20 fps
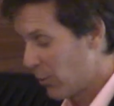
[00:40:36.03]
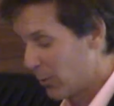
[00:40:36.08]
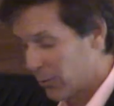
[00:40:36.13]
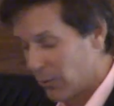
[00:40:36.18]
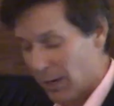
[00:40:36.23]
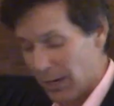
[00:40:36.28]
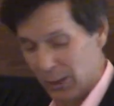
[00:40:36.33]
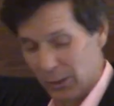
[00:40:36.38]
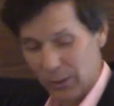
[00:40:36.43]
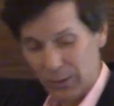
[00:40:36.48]
I
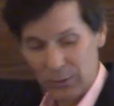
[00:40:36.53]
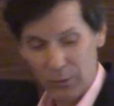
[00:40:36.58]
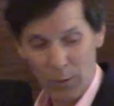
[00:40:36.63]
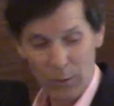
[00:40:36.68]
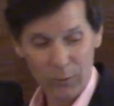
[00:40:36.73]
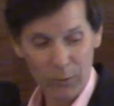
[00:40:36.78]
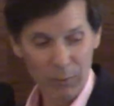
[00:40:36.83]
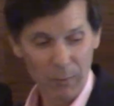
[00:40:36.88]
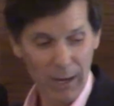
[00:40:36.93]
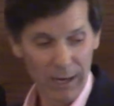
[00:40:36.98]
looked over
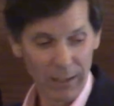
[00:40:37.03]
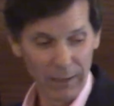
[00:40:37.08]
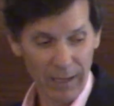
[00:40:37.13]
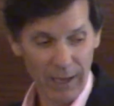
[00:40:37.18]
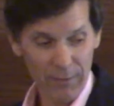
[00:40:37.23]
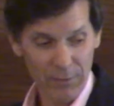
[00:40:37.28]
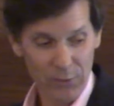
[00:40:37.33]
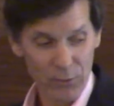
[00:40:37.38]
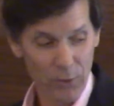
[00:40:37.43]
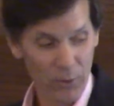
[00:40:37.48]
my left
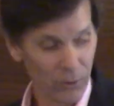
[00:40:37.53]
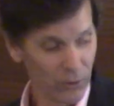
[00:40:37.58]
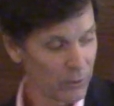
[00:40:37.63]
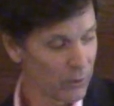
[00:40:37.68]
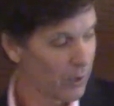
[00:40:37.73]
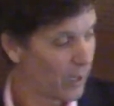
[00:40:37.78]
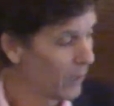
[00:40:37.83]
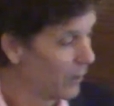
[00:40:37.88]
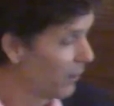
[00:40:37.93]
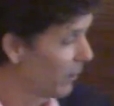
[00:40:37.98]
shoulder, I
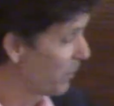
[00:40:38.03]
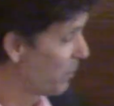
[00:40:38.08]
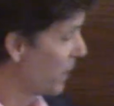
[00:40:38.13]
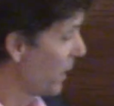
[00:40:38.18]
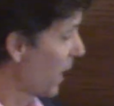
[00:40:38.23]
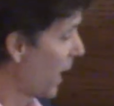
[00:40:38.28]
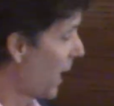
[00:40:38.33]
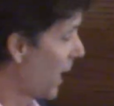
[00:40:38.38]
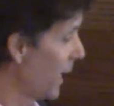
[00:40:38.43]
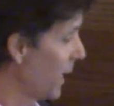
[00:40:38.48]
looked
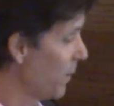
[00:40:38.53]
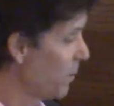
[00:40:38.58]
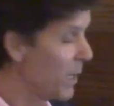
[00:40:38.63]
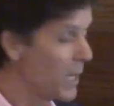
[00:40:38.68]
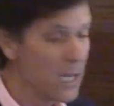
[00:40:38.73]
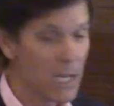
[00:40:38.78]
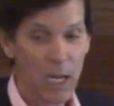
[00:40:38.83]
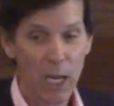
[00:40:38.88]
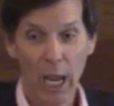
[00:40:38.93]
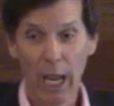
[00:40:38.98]
behind me,
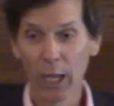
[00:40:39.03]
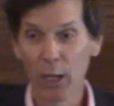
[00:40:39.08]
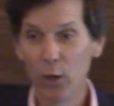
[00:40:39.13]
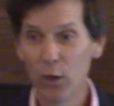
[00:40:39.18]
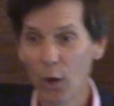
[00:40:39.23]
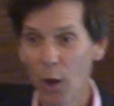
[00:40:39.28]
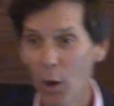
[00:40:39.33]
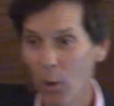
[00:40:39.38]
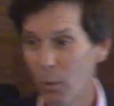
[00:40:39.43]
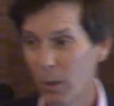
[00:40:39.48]
and no
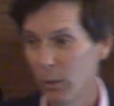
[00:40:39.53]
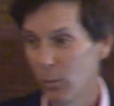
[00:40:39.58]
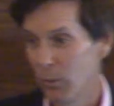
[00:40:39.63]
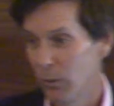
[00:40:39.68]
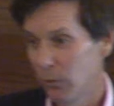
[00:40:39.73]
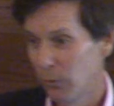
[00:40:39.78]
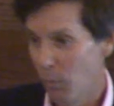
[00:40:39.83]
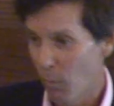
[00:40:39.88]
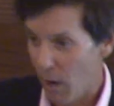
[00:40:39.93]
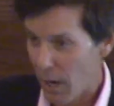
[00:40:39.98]
one was
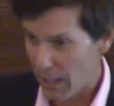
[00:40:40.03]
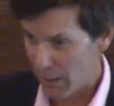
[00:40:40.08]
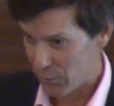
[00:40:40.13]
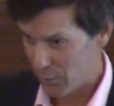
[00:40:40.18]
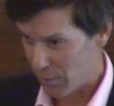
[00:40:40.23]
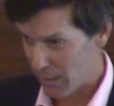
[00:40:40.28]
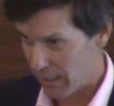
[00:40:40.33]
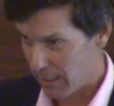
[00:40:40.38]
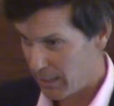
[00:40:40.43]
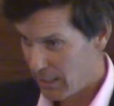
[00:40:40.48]
watching.
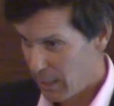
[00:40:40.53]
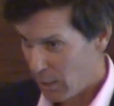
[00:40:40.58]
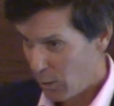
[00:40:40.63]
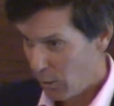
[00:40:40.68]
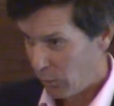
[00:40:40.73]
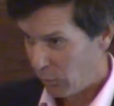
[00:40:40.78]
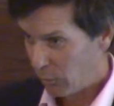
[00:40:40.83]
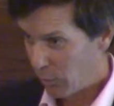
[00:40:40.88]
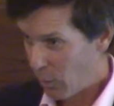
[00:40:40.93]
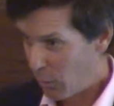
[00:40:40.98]

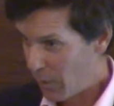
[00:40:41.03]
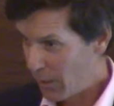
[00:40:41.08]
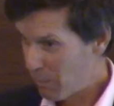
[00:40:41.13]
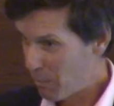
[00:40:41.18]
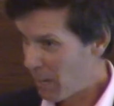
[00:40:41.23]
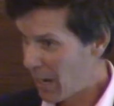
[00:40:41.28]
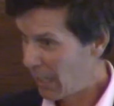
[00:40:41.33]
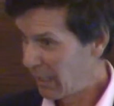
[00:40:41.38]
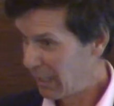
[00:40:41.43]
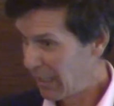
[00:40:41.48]
So with my
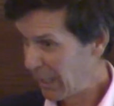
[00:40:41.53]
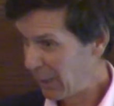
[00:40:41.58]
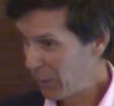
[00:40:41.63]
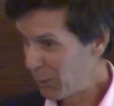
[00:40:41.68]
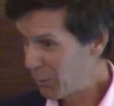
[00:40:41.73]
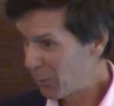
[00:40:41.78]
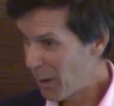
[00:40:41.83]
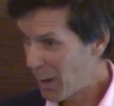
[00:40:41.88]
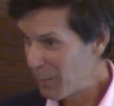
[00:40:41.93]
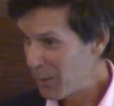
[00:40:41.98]
little
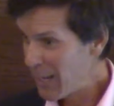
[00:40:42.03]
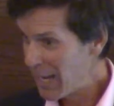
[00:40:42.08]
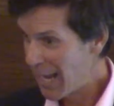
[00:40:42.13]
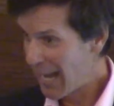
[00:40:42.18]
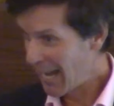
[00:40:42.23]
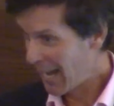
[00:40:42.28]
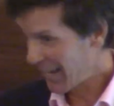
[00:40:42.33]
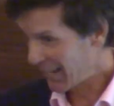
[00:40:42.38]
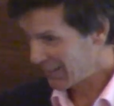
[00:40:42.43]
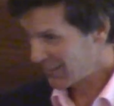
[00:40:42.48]
grubby
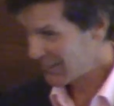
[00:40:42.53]
hands,